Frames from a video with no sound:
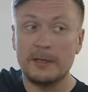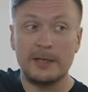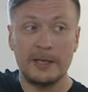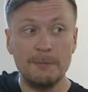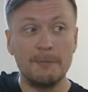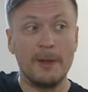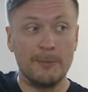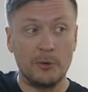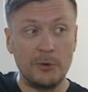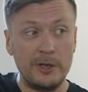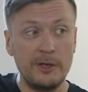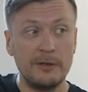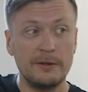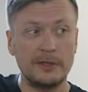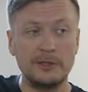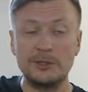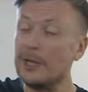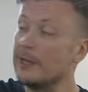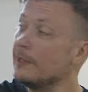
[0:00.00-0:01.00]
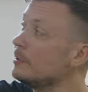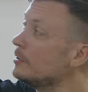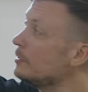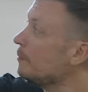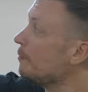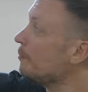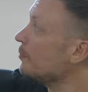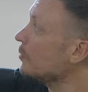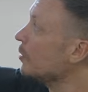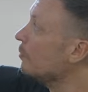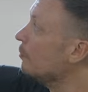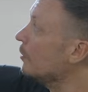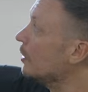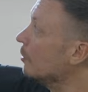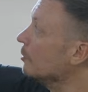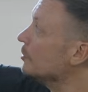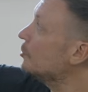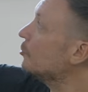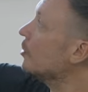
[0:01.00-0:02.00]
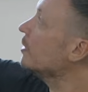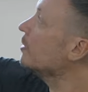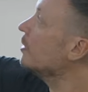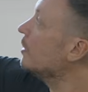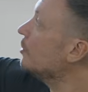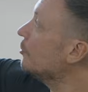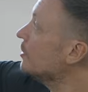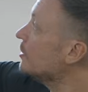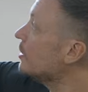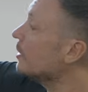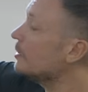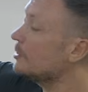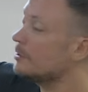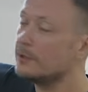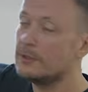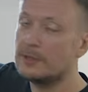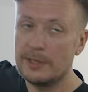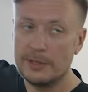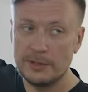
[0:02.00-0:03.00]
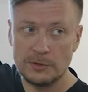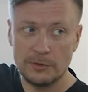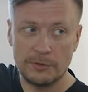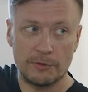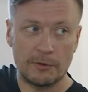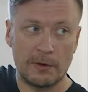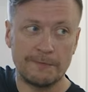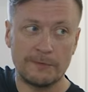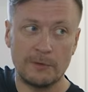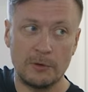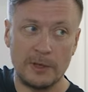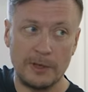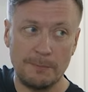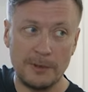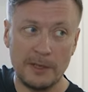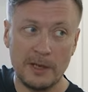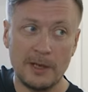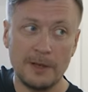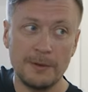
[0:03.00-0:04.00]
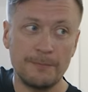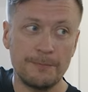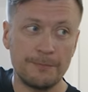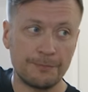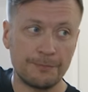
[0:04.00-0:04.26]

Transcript: it in memory, that change. We construct a transaction, send it to the GraphQL API.